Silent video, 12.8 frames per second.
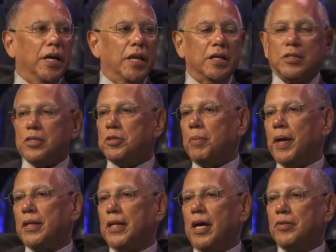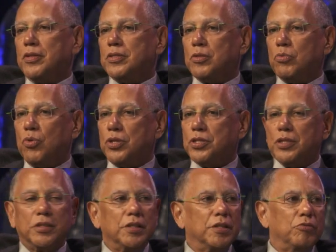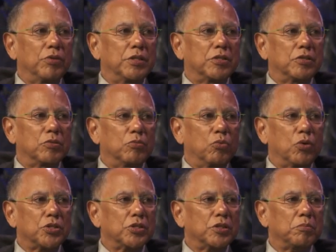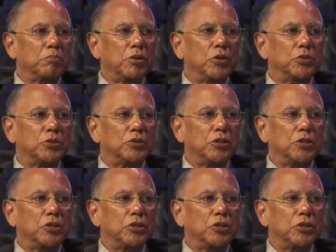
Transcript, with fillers: and I suspect now that he's in Washington, he reads the Washington Post.